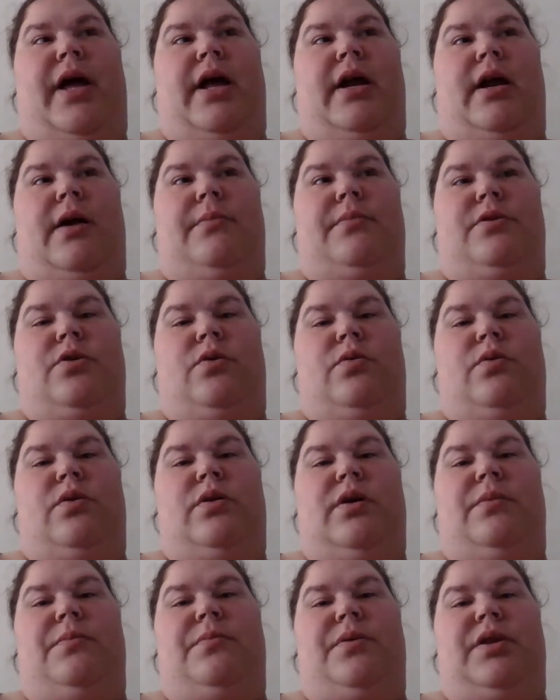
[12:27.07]
And I
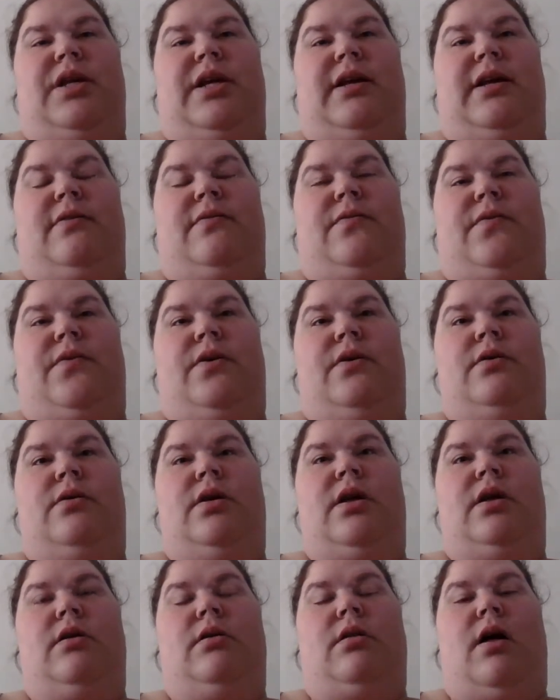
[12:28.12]
totally believe
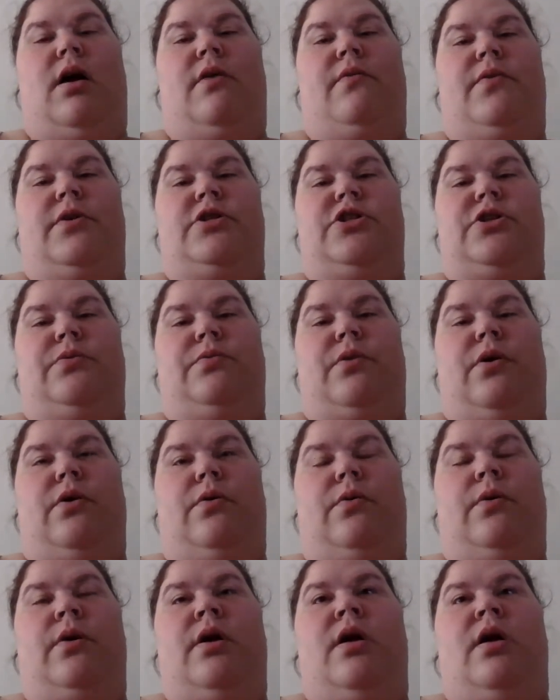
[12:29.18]
in a lot of what she
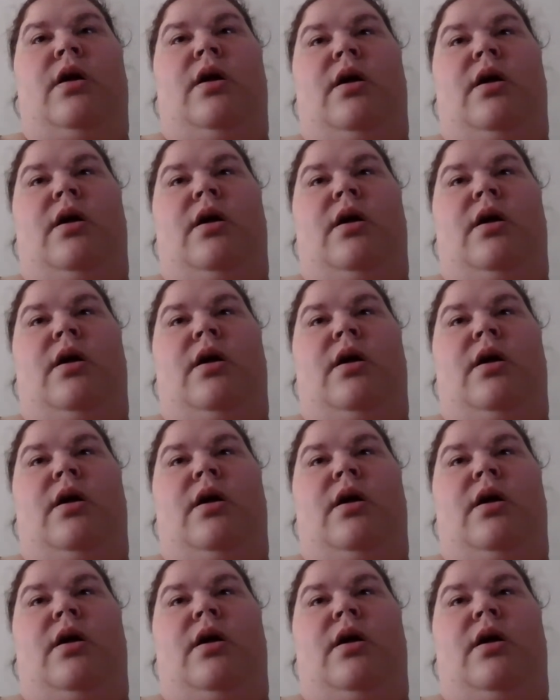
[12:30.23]
wrote,